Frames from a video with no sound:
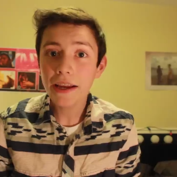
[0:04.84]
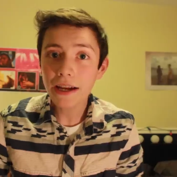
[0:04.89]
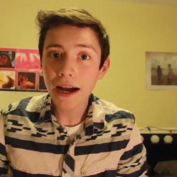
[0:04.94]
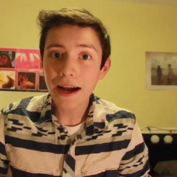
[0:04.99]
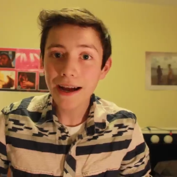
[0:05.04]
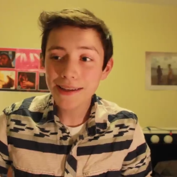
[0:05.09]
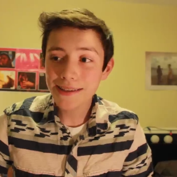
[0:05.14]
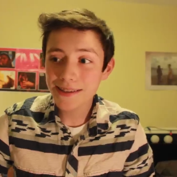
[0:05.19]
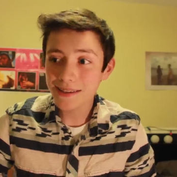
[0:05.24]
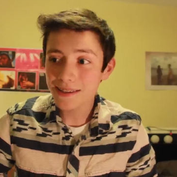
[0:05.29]
Hey
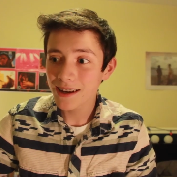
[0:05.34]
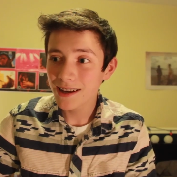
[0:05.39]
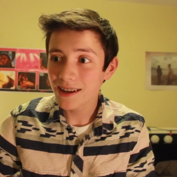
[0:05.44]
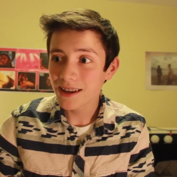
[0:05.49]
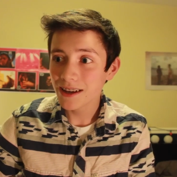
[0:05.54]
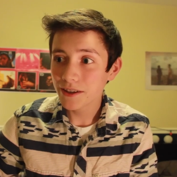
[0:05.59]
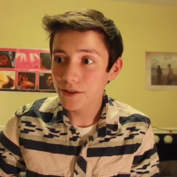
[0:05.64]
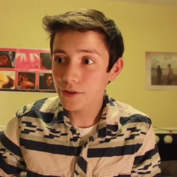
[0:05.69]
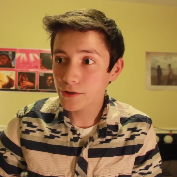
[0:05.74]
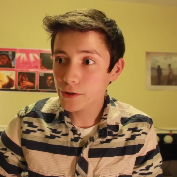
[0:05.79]
guys,
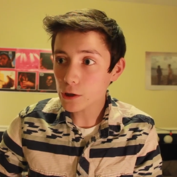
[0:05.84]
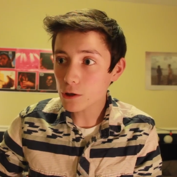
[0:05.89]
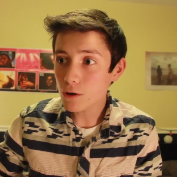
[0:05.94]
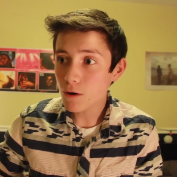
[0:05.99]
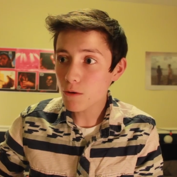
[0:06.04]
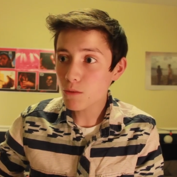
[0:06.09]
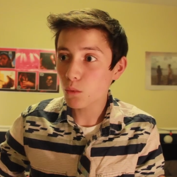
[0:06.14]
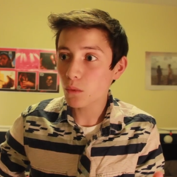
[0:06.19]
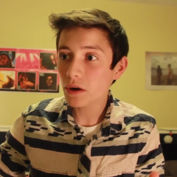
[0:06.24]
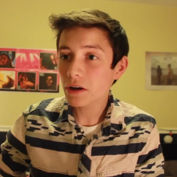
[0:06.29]

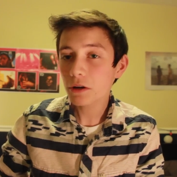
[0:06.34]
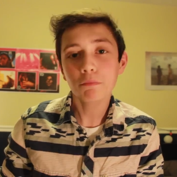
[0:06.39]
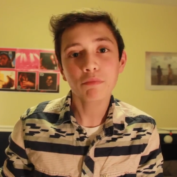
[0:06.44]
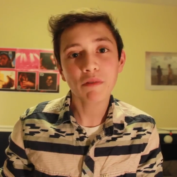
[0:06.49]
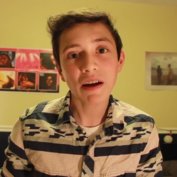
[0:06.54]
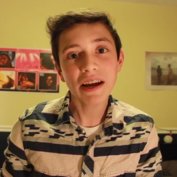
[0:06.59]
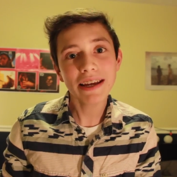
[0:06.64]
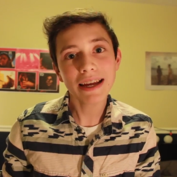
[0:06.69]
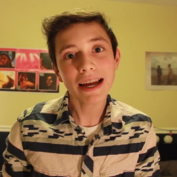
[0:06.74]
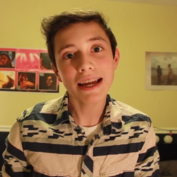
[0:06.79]
so winter
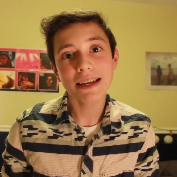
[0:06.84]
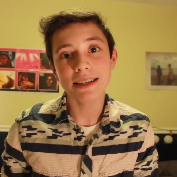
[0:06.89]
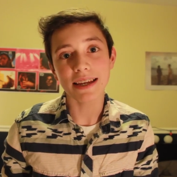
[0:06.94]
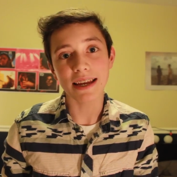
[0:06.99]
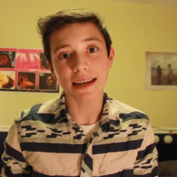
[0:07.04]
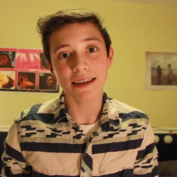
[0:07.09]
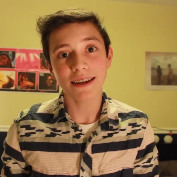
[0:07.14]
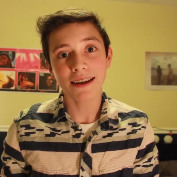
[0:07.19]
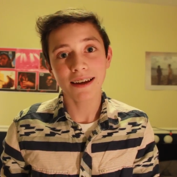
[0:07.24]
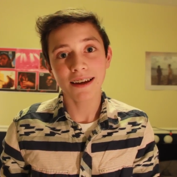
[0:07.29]
break
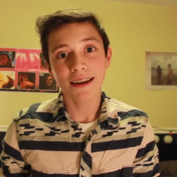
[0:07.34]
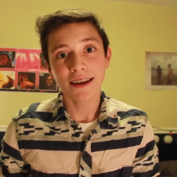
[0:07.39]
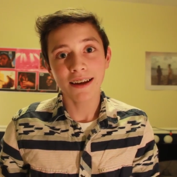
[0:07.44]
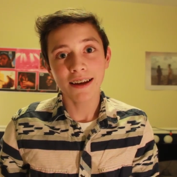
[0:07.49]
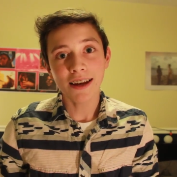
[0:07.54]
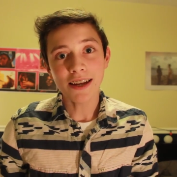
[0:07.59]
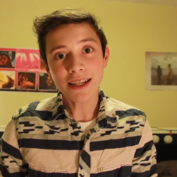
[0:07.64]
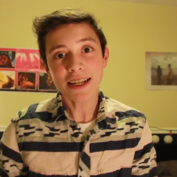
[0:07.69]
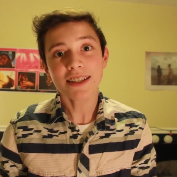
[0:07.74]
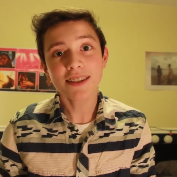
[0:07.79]
ended,
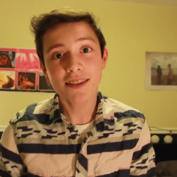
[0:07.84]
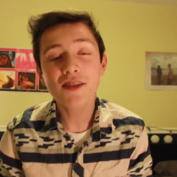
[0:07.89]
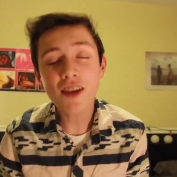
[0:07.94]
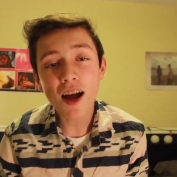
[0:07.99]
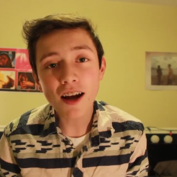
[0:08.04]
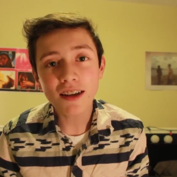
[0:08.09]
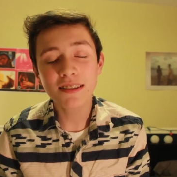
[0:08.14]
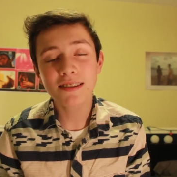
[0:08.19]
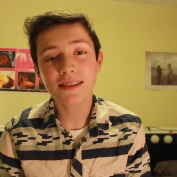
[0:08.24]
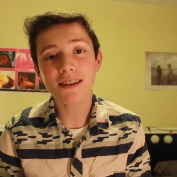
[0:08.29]
and that
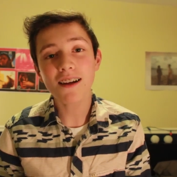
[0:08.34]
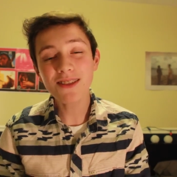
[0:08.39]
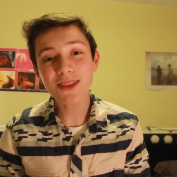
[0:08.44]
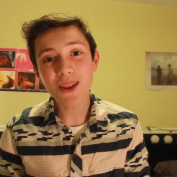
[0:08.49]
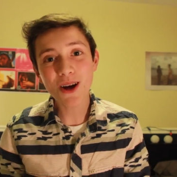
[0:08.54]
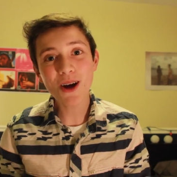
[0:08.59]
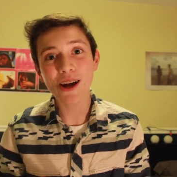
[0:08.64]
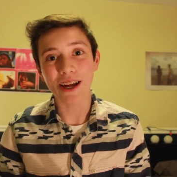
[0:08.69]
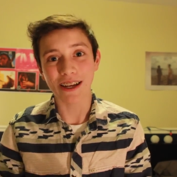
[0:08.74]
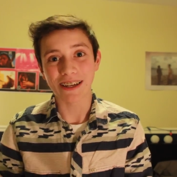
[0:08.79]
sucks a
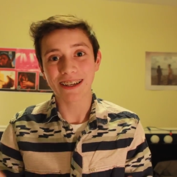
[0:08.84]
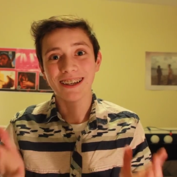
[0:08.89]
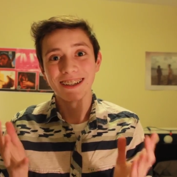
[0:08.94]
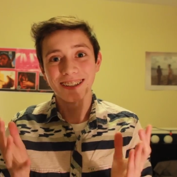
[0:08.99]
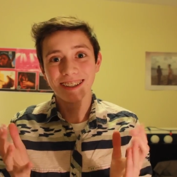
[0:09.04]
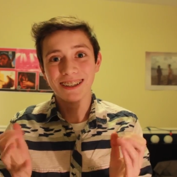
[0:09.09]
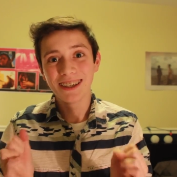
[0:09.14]
lot.